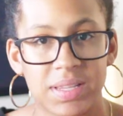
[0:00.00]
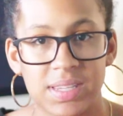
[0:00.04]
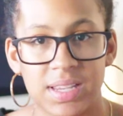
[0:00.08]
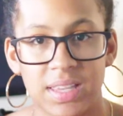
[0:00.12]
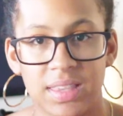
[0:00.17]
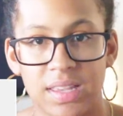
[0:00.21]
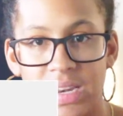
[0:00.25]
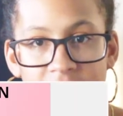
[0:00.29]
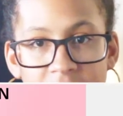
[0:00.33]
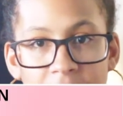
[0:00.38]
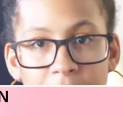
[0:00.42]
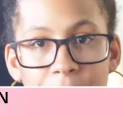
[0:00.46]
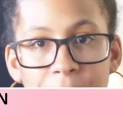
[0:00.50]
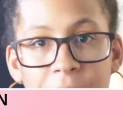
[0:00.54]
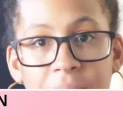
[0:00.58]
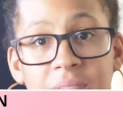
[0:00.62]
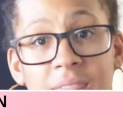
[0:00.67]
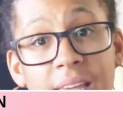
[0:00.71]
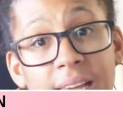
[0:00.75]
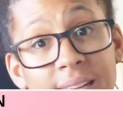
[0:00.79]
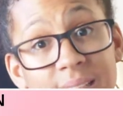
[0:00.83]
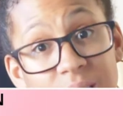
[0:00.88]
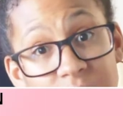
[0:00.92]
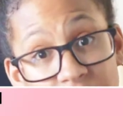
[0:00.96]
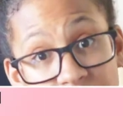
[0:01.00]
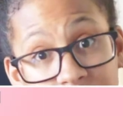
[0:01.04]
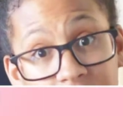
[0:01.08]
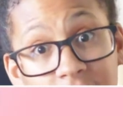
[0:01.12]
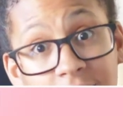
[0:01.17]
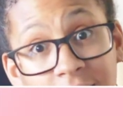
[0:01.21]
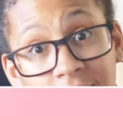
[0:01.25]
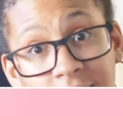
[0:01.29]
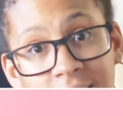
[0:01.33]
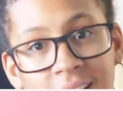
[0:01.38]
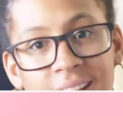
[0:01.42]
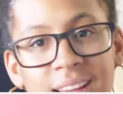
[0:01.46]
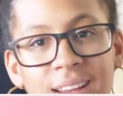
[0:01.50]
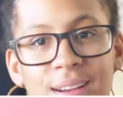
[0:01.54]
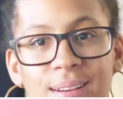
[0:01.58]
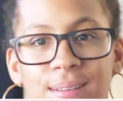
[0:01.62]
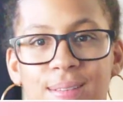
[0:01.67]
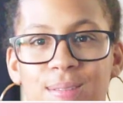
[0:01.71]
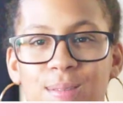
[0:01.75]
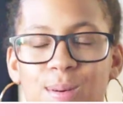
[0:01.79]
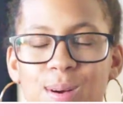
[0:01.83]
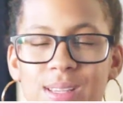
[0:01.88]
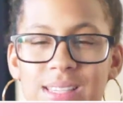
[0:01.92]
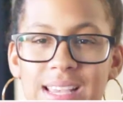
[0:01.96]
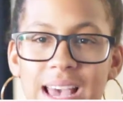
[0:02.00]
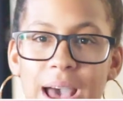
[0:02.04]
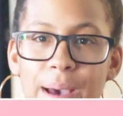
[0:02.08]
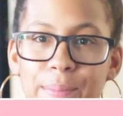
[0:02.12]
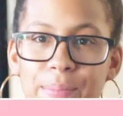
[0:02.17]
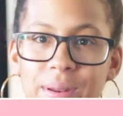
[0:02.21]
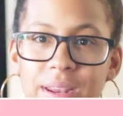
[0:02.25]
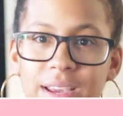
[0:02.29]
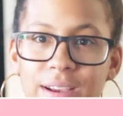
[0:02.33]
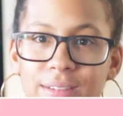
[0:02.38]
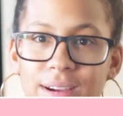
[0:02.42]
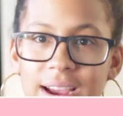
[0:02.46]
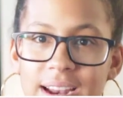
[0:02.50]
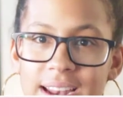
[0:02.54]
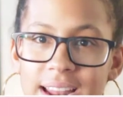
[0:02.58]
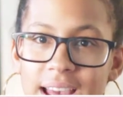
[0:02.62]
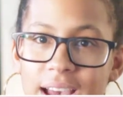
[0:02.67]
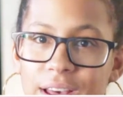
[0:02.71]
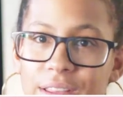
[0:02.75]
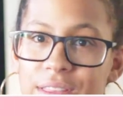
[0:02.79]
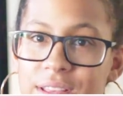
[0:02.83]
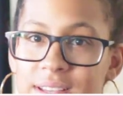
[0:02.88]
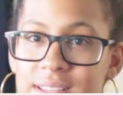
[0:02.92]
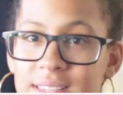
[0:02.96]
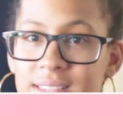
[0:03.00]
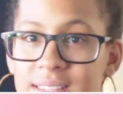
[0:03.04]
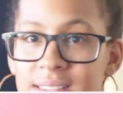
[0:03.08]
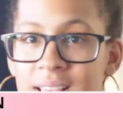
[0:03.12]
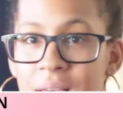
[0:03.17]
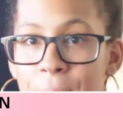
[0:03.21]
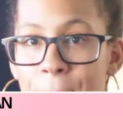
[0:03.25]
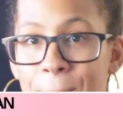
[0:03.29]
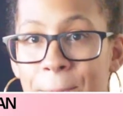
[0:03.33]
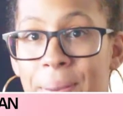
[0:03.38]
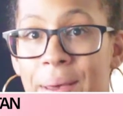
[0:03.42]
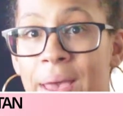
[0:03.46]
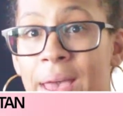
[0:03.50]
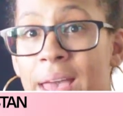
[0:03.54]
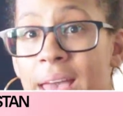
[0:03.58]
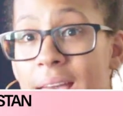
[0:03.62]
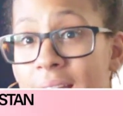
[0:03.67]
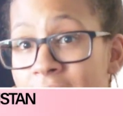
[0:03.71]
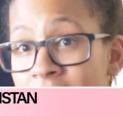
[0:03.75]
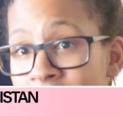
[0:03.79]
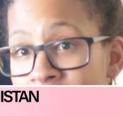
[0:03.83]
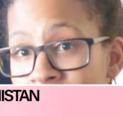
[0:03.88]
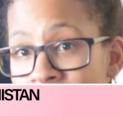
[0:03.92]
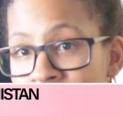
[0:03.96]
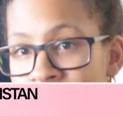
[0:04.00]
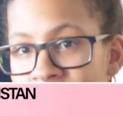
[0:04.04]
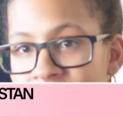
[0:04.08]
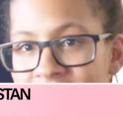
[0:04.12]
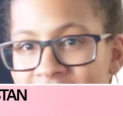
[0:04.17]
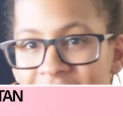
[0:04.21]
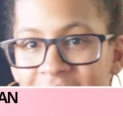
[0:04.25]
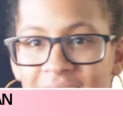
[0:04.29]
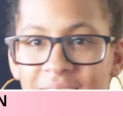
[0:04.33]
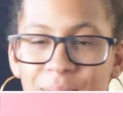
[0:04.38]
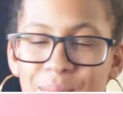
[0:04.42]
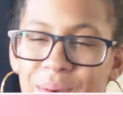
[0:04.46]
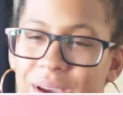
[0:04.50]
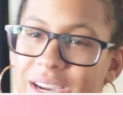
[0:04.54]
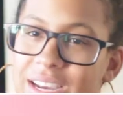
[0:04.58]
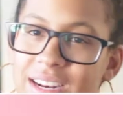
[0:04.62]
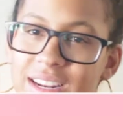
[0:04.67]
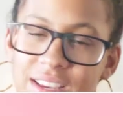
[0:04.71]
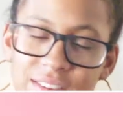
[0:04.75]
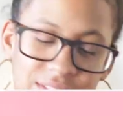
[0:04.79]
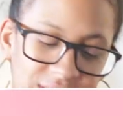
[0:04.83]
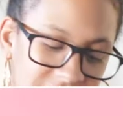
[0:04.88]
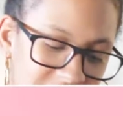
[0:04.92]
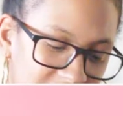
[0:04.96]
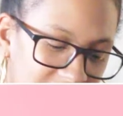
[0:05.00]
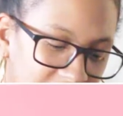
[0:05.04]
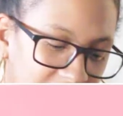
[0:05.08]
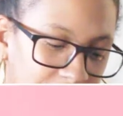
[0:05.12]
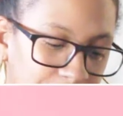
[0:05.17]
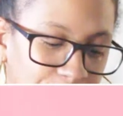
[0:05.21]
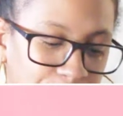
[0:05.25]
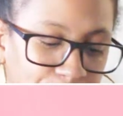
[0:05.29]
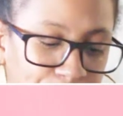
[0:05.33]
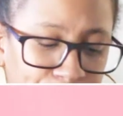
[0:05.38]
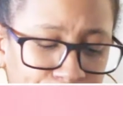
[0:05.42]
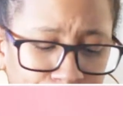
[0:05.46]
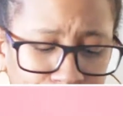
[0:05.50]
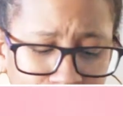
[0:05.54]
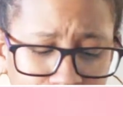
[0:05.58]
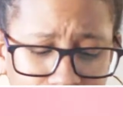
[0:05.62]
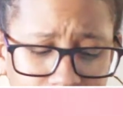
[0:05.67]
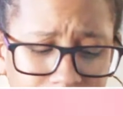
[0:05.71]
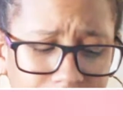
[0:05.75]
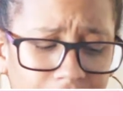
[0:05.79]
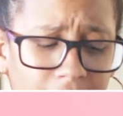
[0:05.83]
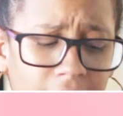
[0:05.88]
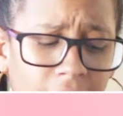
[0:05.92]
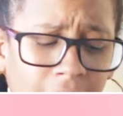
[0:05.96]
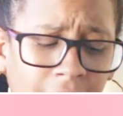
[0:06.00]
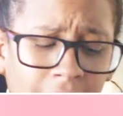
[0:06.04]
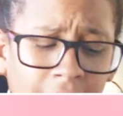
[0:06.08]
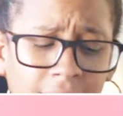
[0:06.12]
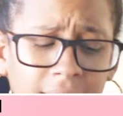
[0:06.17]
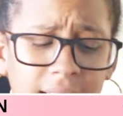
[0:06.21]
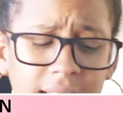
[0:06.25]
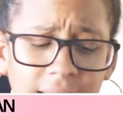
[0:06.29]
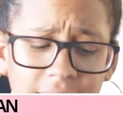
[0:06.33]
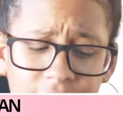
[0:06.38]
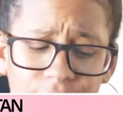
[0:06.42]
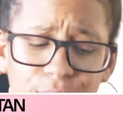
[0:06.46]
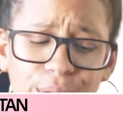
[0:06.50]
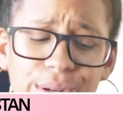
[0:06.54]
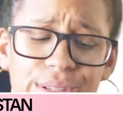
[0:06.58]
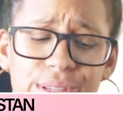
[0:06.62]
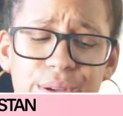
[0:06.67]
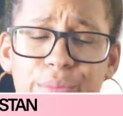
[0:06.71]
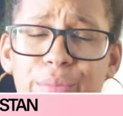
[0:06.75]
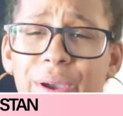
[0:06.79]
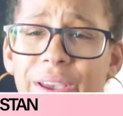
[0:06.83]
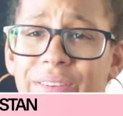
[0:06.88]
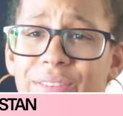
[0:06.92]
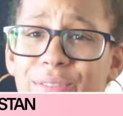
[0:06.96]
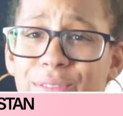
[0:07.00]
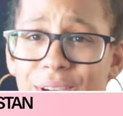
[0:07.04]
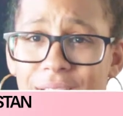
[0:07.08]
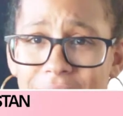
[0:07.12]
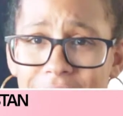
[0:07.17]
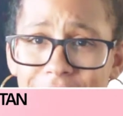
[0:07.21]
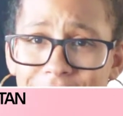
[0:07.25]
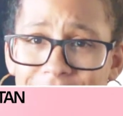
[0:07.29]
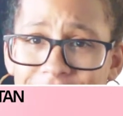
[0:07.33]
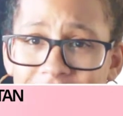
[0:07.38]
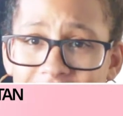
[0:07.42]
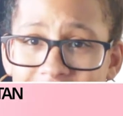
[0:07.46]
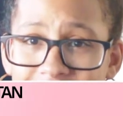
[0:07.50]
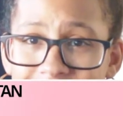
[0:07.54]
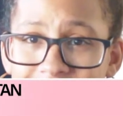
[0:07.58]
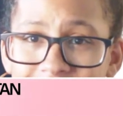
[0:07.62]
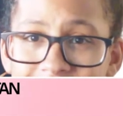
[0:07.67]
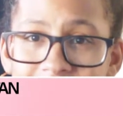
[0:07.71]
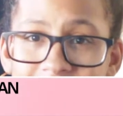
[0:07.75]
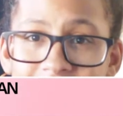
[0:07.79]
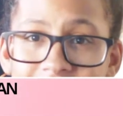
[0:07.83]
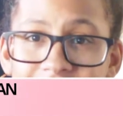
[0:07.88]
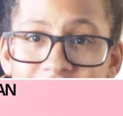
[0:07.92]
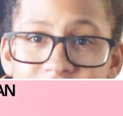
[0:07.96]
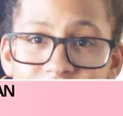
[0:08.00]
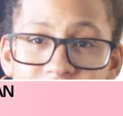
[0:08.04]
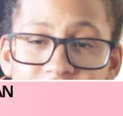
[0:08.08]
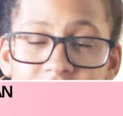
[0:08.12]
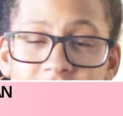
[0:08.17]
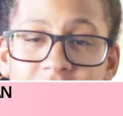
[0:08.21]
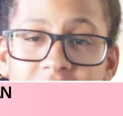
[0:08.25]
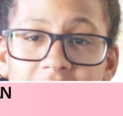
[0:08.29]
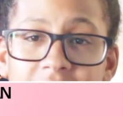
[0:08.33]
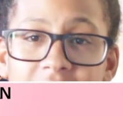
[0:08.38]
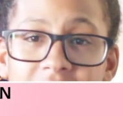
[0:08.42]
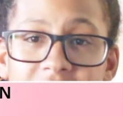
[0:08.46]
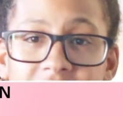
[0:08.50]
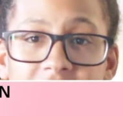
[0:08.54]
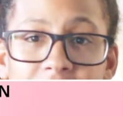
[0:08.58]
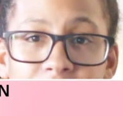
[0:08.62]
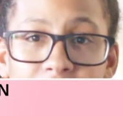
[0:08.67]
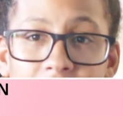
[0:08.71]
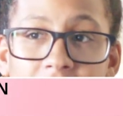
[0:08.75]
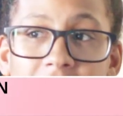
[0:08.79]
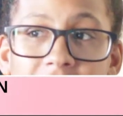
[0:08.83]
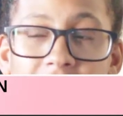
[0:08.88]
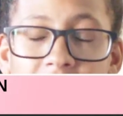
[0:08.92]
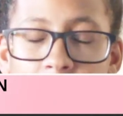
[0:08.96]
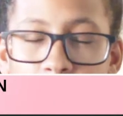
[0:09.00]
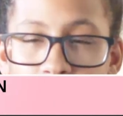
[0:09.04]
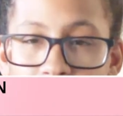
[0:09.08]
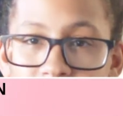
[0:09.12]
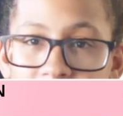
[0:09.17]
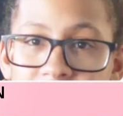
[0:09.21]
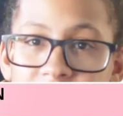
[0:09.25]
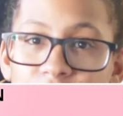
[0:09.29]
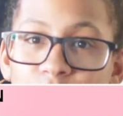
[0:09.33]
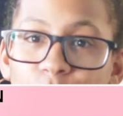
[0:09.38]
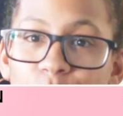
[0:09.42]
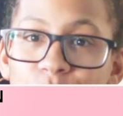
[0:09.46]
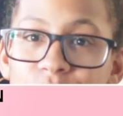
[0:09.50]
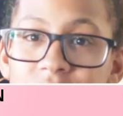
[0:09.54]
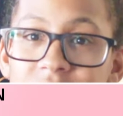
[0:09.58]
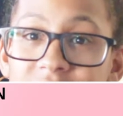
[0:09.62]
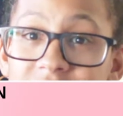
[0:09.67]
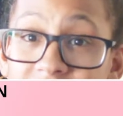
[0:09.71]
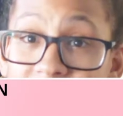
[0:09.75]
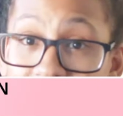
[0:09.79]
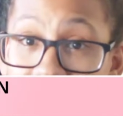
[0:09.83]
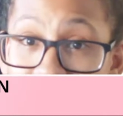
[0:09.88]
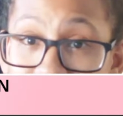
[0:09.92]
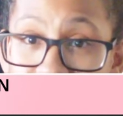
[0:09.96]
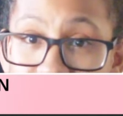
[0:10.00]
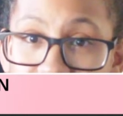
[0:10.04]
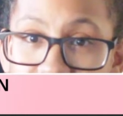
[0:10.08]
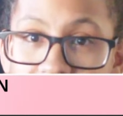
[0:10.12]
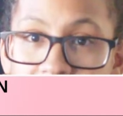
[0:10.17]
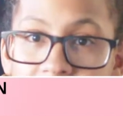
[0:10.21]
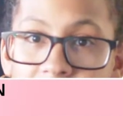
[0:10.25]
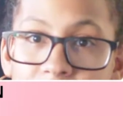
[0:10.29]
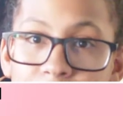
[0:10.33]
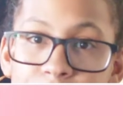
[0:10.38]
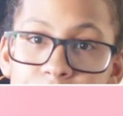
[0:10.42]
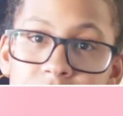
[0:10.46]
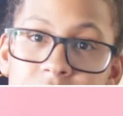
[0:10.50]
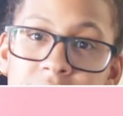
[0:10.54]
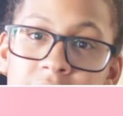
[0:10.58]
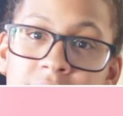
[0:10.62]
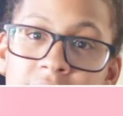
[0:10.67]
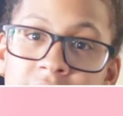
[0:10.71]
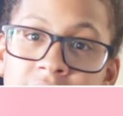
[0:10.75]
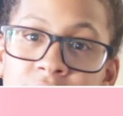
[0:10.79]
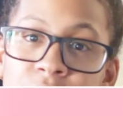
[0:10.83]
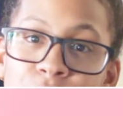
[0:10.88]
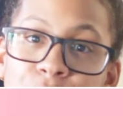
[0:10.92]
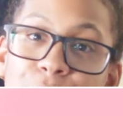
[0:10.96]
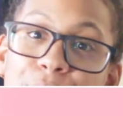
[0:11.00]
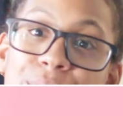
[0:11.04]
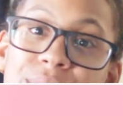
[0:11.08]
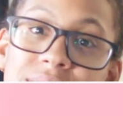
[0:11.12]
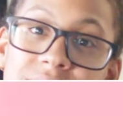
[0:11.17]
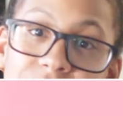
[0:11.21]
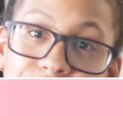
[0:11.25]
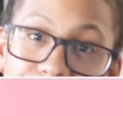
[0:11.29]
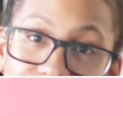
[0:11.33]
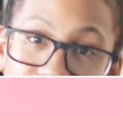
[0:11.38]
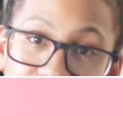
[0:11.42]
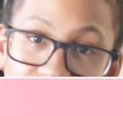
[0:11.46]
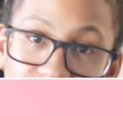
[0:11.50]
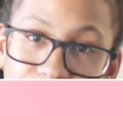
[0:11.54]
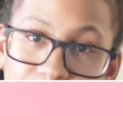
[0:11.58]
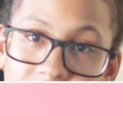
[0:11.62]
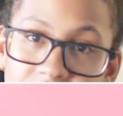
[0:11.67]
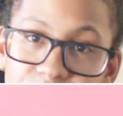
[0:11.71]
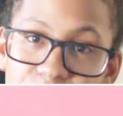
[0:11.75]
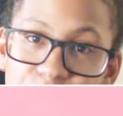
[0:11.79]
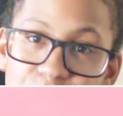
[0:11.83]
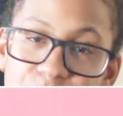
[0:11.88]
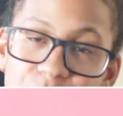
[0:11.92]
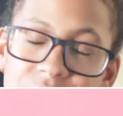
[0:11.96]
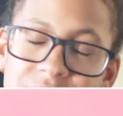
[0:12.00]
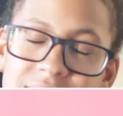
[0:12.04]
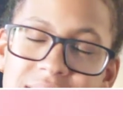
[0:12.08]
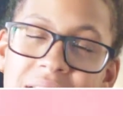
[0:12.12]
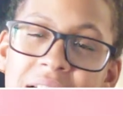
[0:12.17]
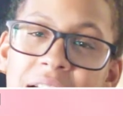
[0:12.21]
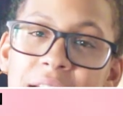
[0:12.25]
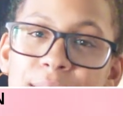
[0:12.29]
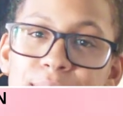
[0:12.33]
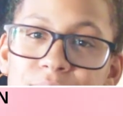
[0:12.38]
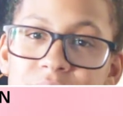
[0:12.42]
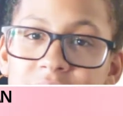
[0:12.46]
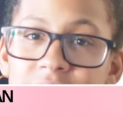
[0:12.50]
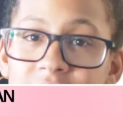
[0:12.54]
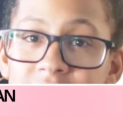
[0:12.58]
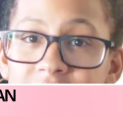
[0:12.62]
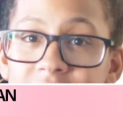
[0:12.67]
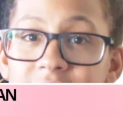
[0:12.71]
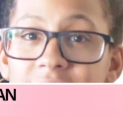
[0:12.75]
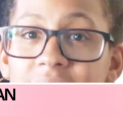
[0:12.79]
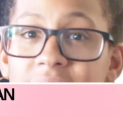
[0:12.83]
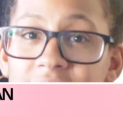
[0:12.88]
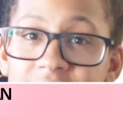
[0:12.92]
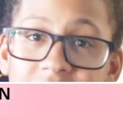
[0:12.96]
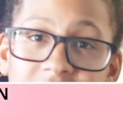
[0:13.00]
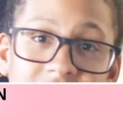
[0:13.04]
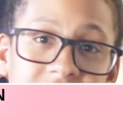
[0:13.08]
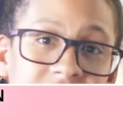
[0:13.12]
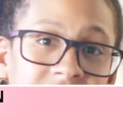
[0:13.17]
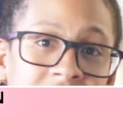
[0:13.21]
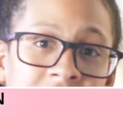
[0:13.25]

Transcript: saying the name, but thanks to what's happening right now, this, I'm not gonna even say it. Landlords are waving rent in Afghanistan. There's a guy named Mohammed, he owns 10 shops. He was interviewed by the New York Times and he said, yes,